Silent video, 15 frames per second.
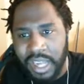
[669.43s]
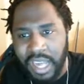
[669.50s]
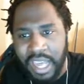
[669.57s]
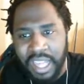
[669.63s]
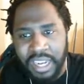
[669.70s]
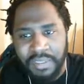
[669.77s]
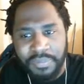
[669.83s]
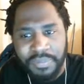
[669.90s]

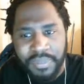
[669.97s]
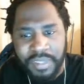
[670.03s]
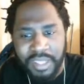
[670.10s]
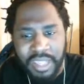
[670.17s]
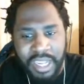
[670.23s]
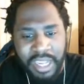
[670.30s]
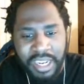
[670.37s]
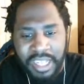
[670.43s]
I,
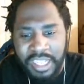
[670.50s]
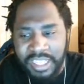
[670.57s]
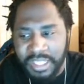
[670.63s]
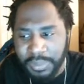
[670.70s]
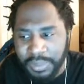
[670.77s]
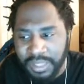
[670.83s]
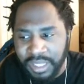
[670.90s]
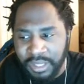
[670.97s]
I need
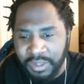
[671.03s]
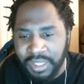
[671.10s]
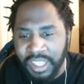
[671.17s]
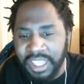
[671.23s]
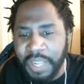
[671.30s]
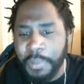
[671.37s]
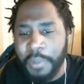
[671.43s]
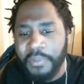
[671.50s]
something else.
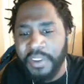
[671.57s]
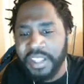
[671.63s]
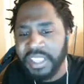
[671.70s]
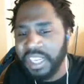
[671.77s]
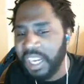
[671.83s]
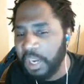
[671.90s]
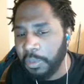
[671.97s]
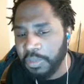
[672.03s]
Isn't
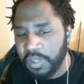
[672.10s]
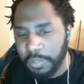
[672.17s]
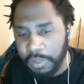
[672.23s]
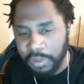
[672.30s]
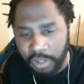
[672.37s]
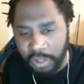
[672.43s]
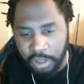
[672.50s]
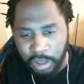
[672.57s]
Professor Elm
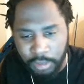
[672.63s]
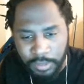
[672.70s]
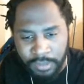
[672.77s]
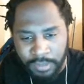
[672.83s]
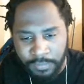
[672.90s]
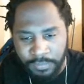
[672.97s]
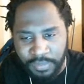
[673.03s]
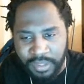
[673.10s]
supposed to call me?
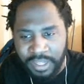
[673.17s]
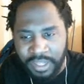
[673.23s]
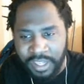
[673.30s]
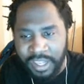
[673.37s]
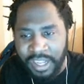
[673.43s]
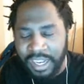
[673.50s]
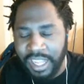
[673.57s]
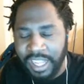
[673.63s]

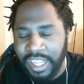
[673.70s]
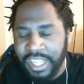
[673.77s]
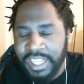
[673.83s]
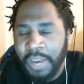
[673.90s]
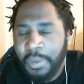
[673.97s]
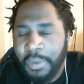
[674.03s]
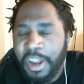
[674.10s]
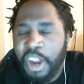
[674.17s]
Like, isn't
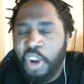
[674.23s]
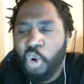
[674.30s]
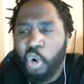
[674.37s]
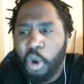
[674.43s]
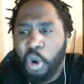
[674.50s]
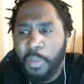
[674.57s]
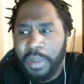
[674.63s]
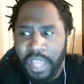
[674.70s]
that what
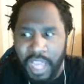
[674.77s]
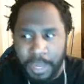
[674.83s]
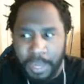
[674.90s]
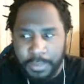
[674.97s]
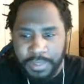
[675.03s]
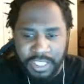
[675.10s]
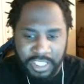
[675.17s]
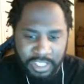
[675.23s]
normally
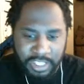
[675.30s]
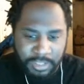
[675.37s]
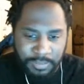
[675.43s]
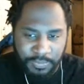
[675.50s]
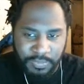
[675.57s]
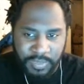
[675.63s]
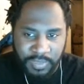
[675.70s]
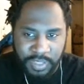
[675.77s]
happens here?
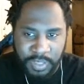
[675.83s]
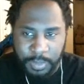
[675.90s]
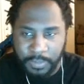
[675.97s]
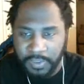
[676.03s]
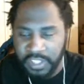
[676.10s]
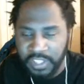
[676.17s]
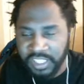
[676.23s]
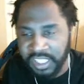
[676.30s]

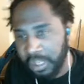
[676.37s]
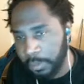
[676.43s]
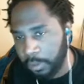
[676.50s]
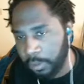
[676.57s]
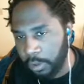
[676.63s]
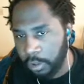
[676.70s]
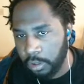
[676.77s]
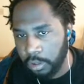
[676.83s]
Professor Elm
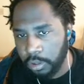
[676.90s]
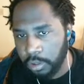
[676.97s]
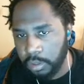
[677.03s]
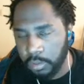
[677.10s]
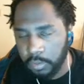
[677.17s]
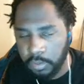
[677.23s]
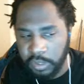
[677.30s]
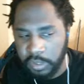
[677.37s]
calls,
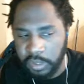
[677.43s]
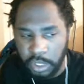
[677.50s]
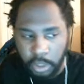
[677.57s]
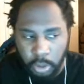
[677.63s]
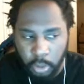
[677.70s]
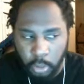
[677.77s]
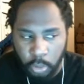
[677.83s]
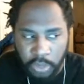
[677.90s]
we
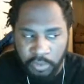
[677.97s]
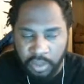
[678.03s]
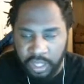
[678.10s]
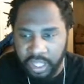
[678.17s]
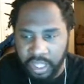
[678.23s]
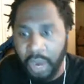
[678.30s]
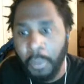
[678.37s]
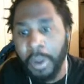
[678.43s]
go wherever
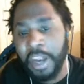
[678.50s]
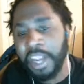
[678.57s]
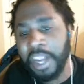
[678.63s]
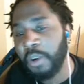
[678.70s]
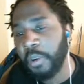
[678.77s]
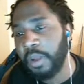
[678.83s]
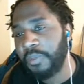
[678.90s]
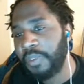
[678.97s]
he is. I want to
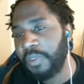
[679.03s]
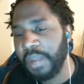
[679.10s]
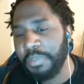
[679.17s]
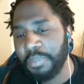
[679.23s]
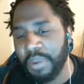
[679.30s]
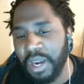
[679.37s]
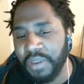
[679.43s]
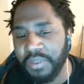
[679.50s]
know if like
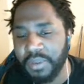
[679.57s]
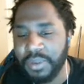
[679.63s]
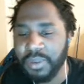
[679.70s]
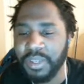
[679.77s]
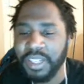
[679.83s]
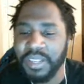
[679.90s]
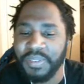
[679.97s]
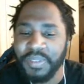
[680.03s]
Bravo's
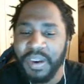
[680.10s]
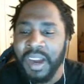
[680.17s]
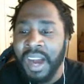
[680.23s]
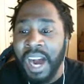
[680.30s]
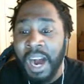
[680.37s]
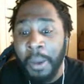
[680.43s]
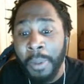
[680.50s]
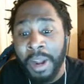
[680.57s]
gonna evolve.
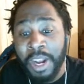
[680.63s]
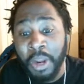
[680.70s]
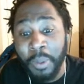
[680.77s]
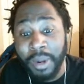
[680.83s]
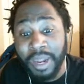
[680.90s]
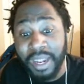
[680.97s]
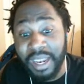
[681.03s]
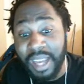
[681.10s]
I want to know
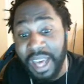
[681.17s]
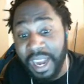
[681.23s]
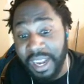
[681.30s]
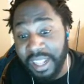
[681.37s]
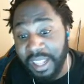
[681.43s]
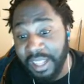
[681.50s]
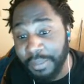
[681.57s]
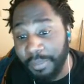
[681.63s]
what a lot
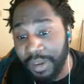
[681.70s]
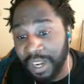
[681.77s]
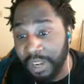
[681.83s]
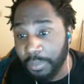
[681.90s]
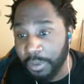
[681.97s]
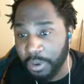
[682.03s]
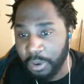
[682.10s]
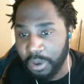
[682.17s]
of these
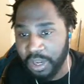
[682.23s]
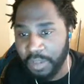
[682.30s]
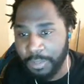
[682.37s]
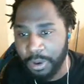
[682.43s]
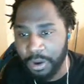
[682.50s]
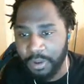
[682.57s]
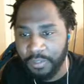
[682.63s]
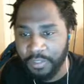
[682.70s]
mines were gonna
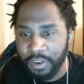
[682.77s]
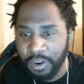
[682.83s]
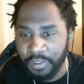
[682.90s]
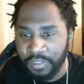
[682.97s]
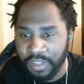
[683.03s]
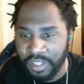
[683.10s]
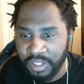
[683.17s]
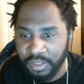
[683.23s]

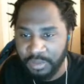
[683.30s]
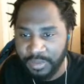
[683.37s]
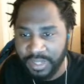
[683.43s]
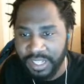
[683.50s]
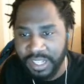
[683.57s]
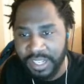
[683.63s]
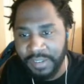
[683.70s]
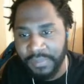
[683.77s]
evolve into,
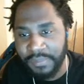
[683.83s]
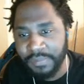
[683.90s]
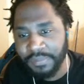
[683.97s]
man.